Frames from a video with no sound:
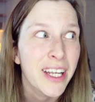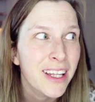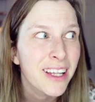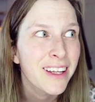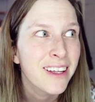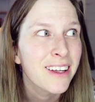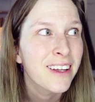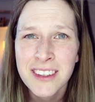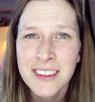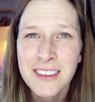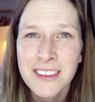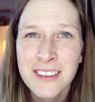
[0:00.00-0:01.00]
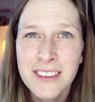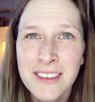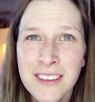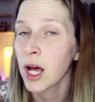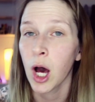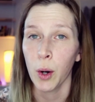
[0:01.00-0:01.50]
Wait.
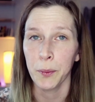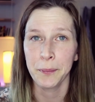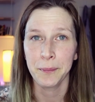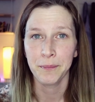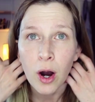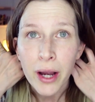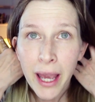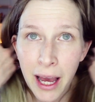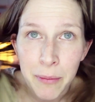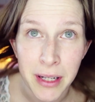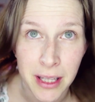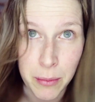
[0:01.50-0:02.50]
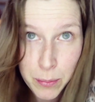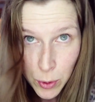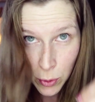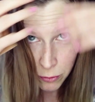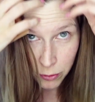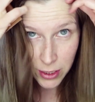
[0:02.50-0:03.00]
Oh, okay, I'm not as
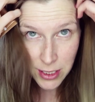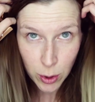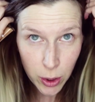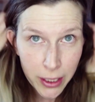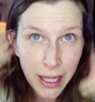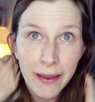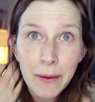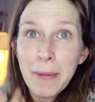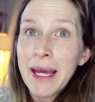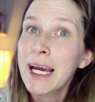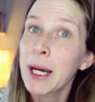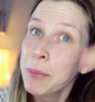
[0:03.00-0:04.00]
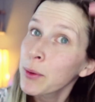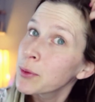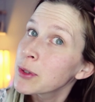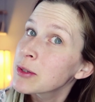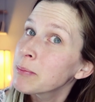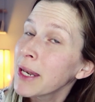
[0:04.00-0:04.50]
beautiful as all the other makeup
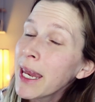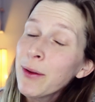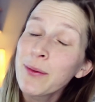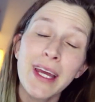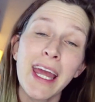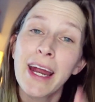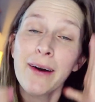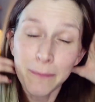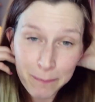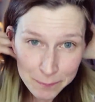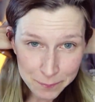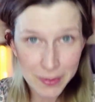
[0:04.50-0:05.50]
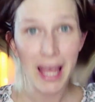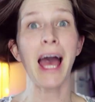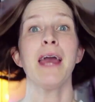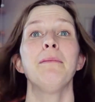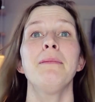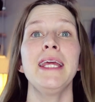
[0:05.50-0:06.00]
gurus, but I don't care.
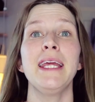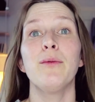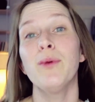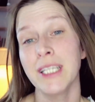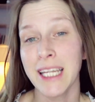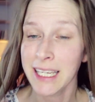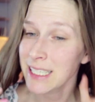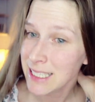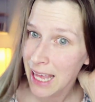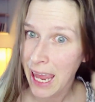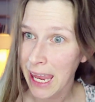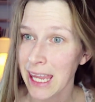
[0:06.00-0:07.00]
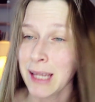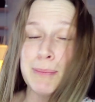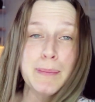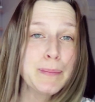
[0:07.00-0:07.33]
I'm me, what can I say?